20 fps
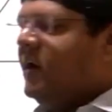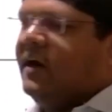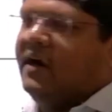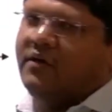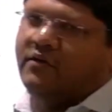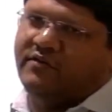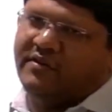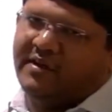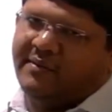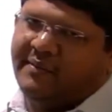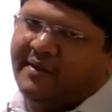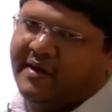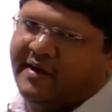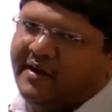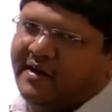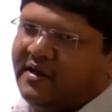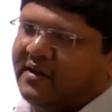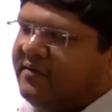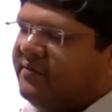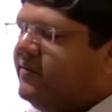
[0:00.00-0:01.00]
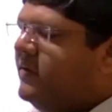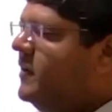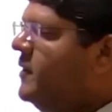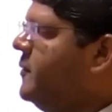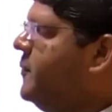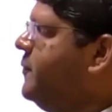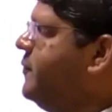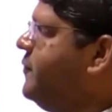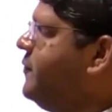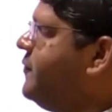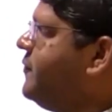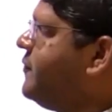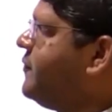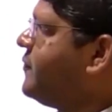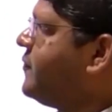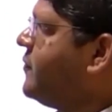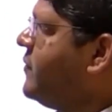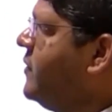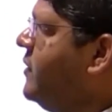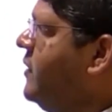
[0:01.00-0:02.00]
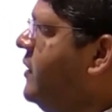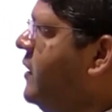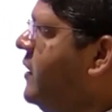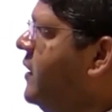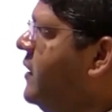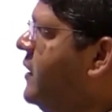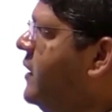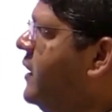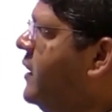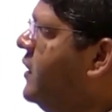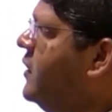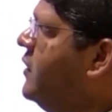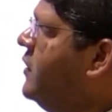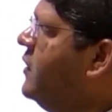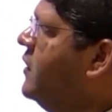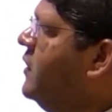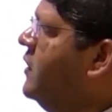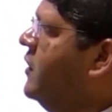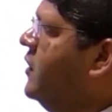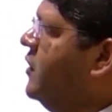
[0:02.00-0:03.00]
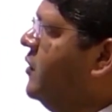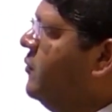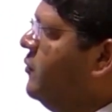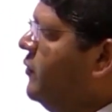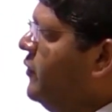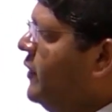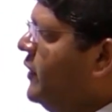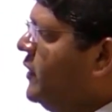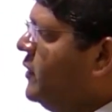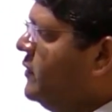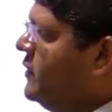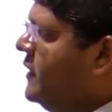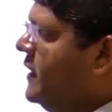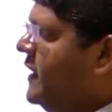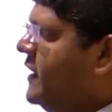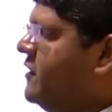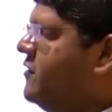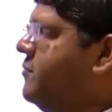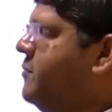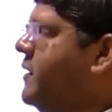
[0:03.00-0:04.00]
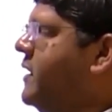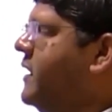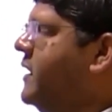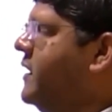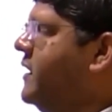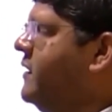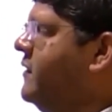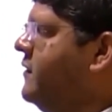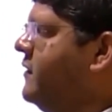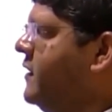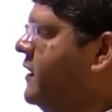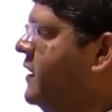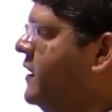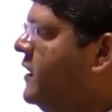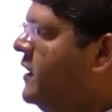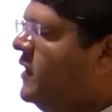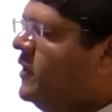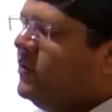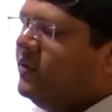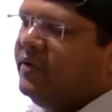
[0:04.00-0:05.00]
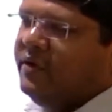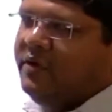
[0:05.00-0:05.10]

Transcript: outside magnetic field. Now moving to the next part is related to